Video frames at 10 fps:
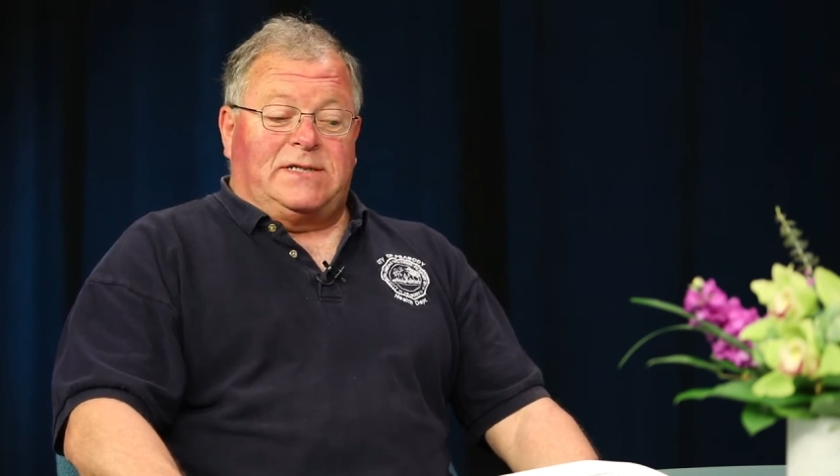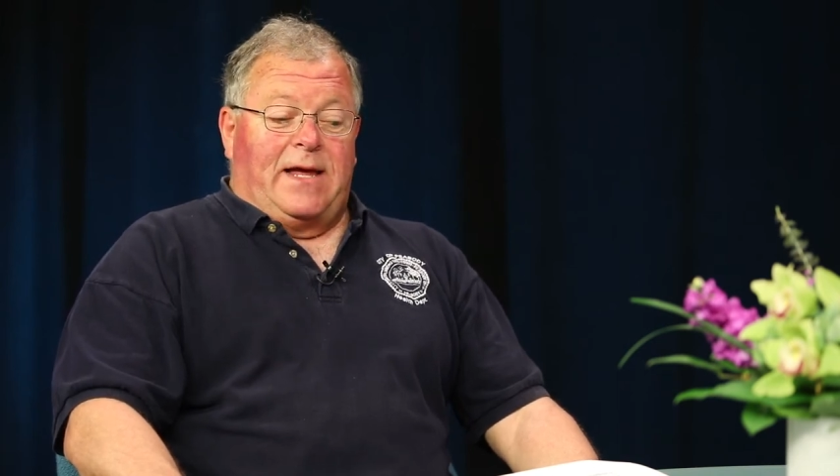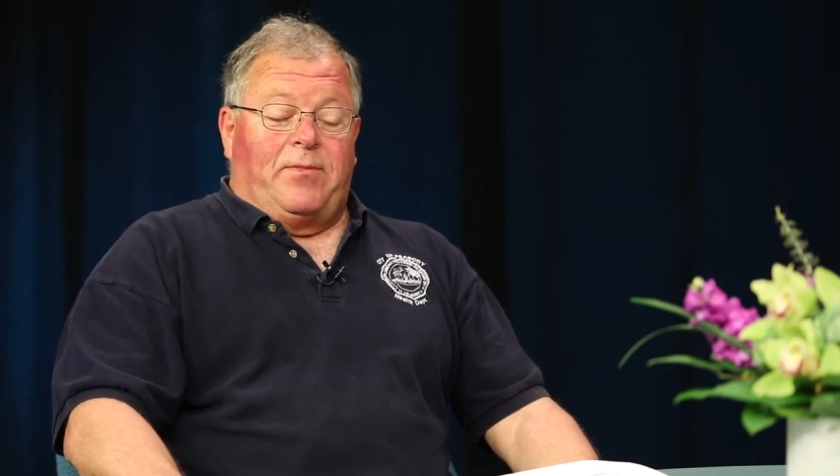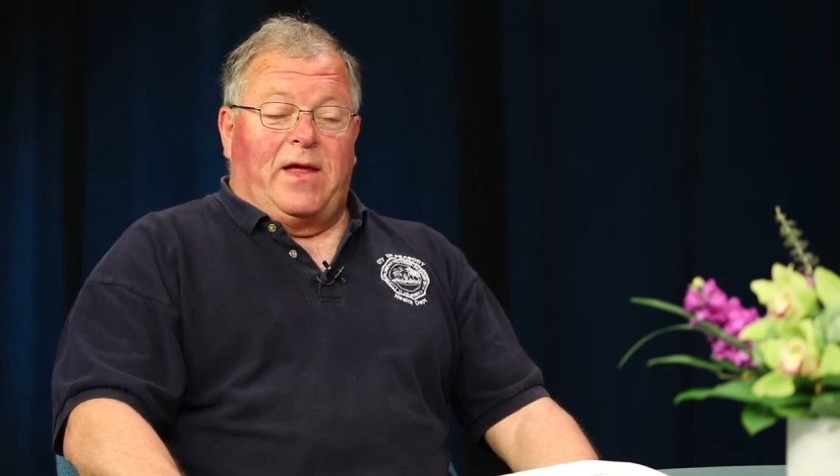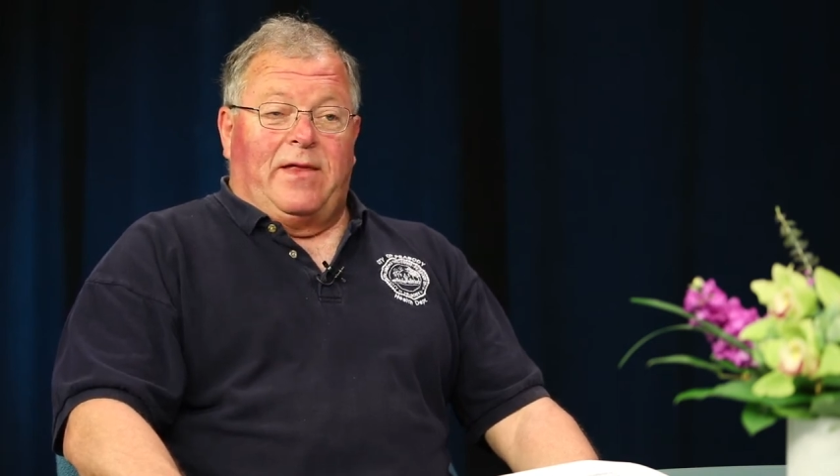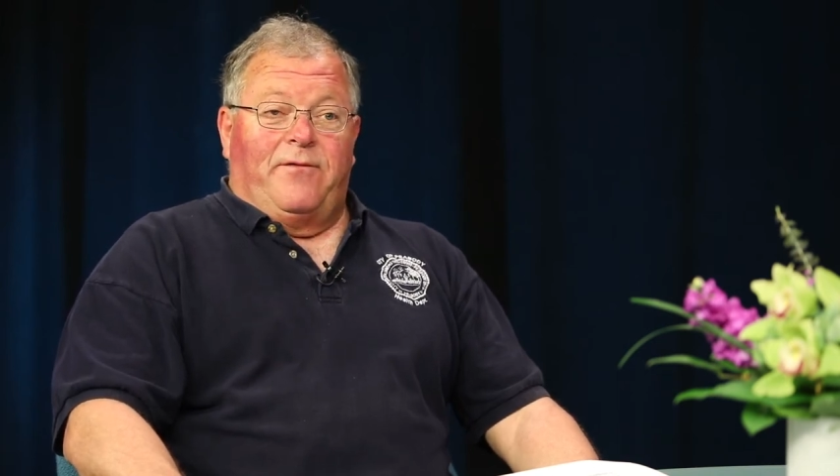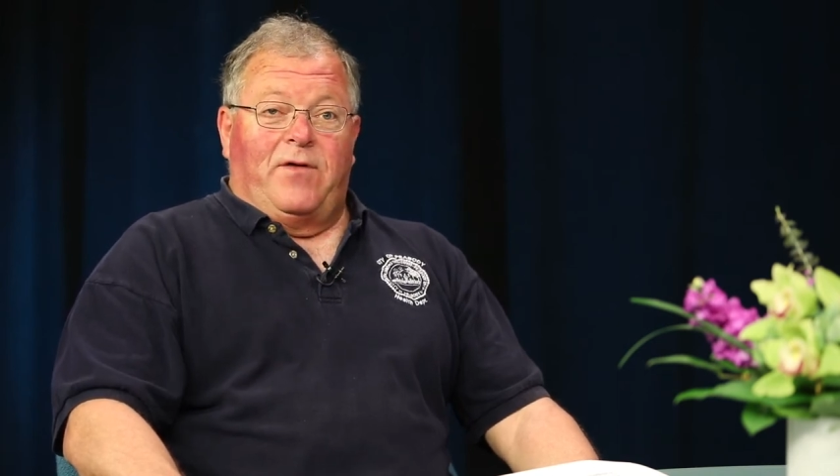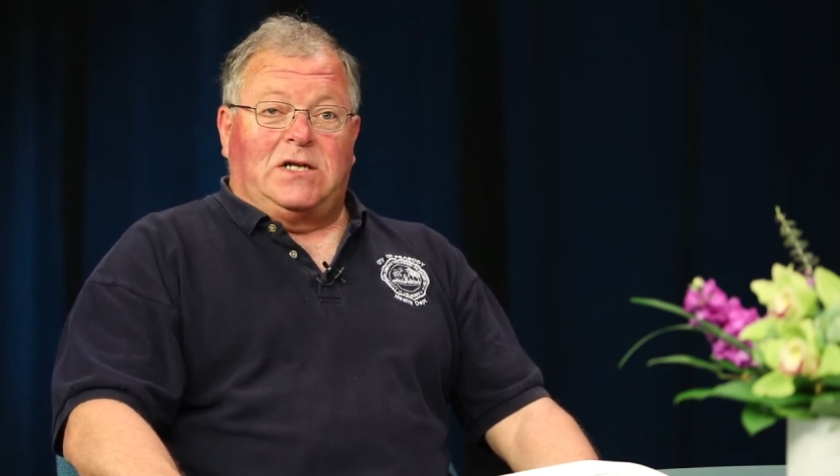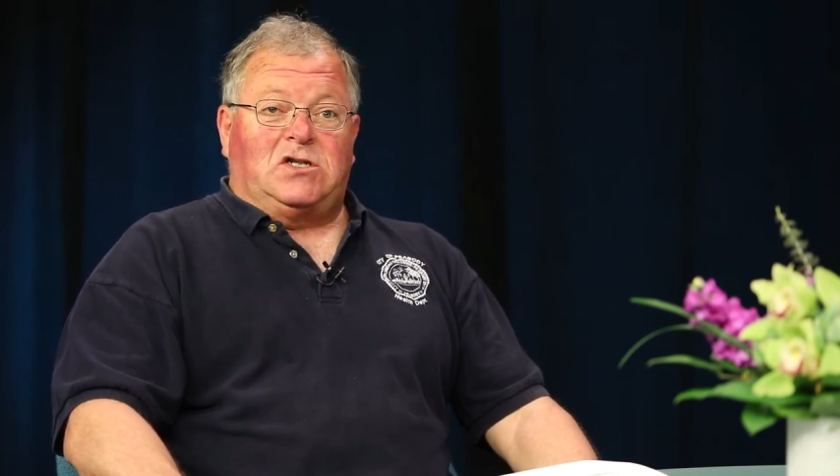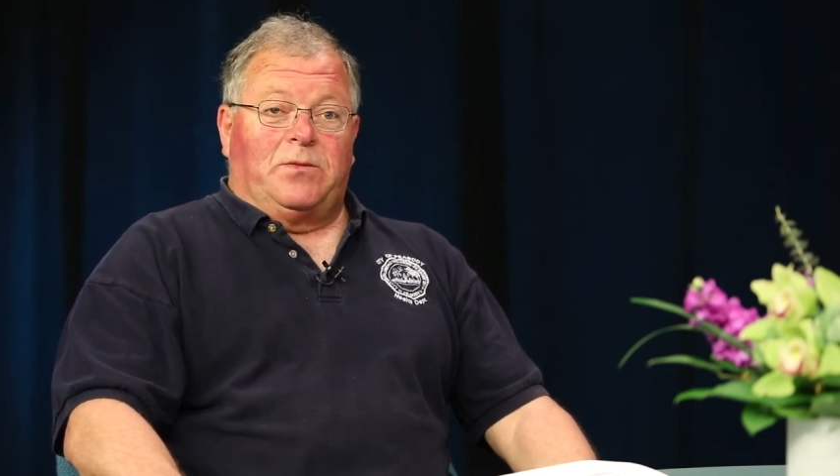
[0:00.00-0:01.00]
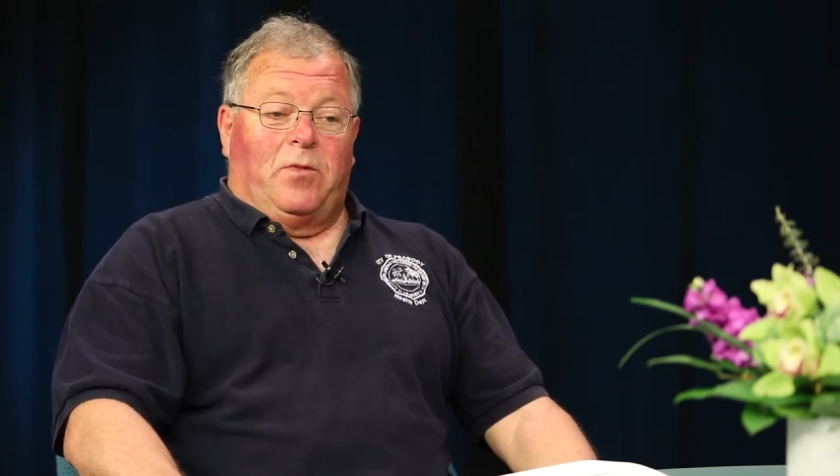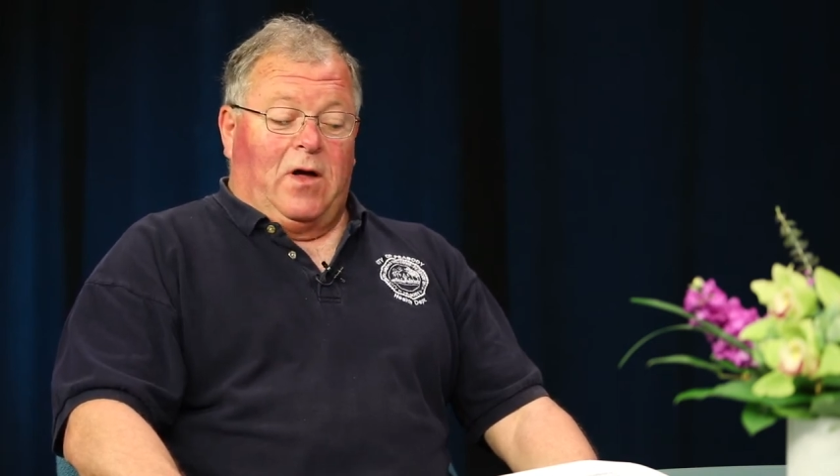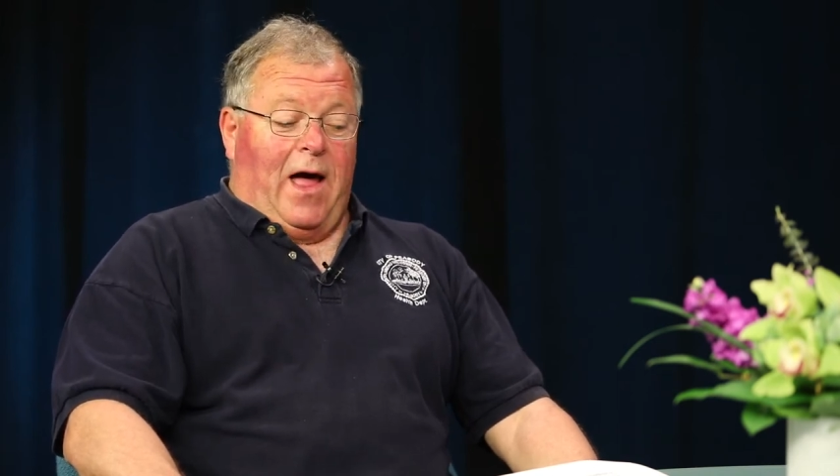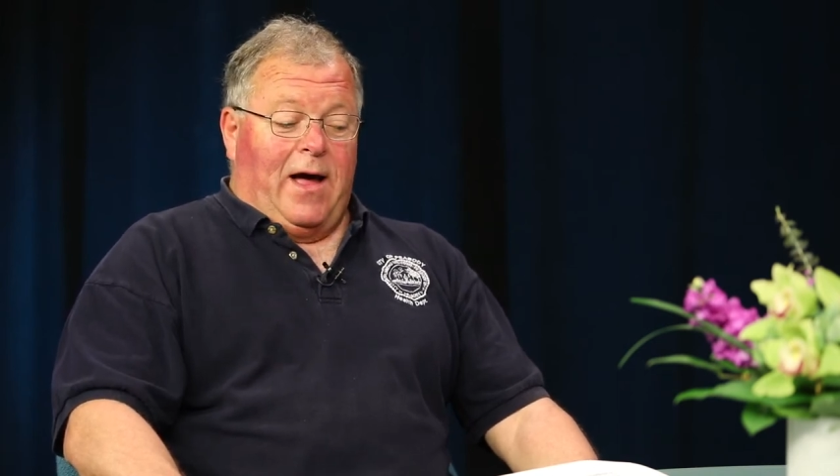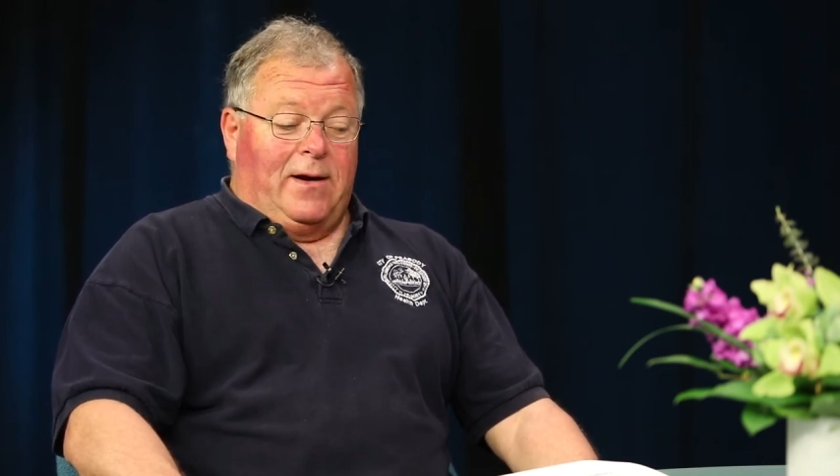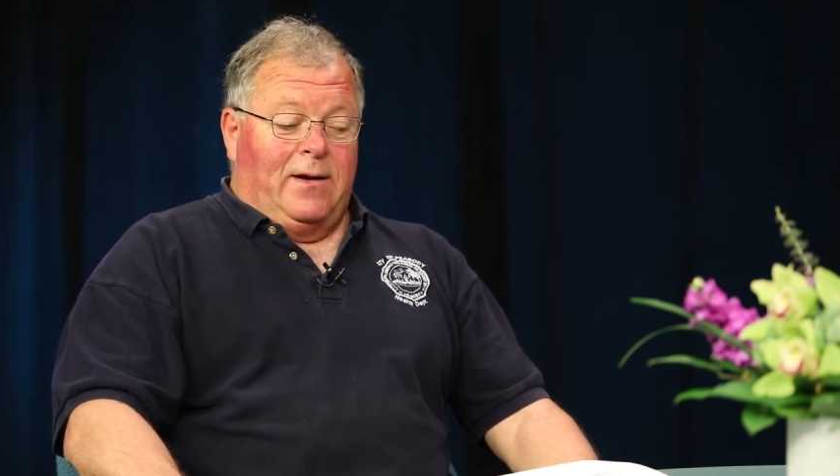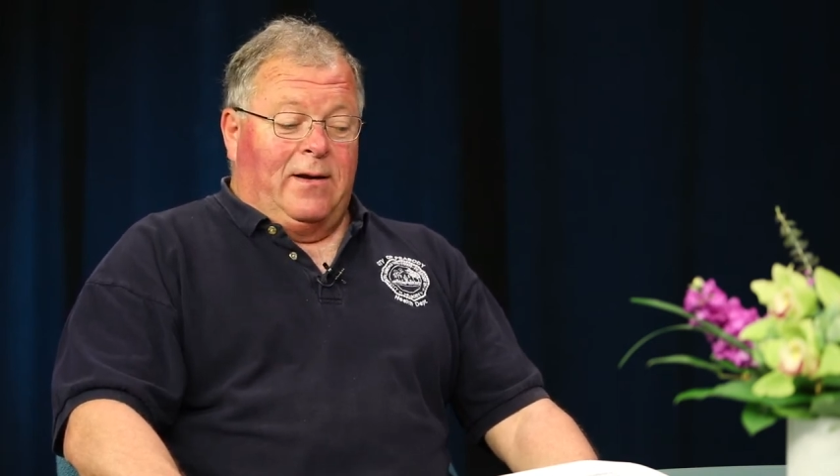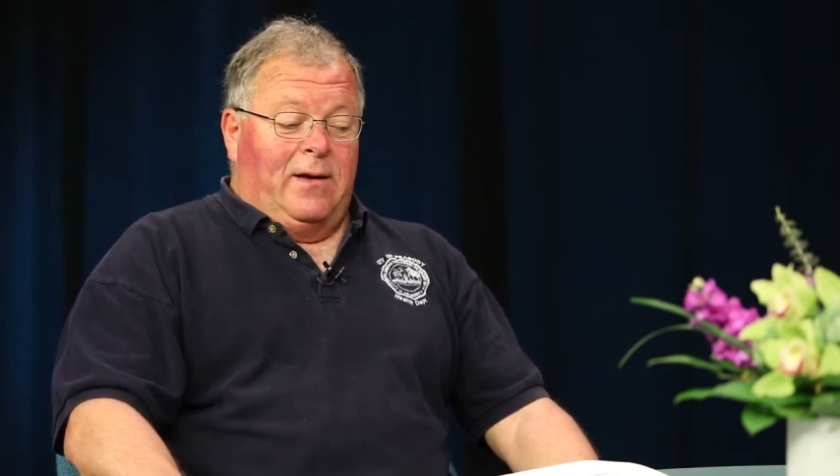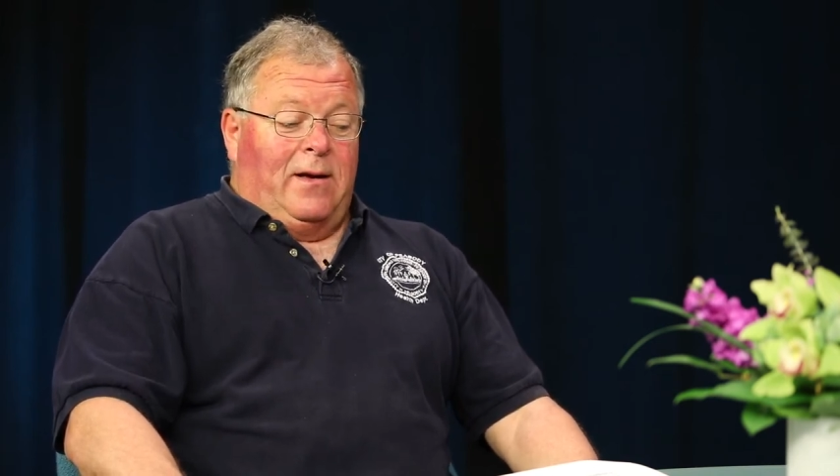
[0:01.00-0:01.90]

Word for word: same thing in the vegetable garden,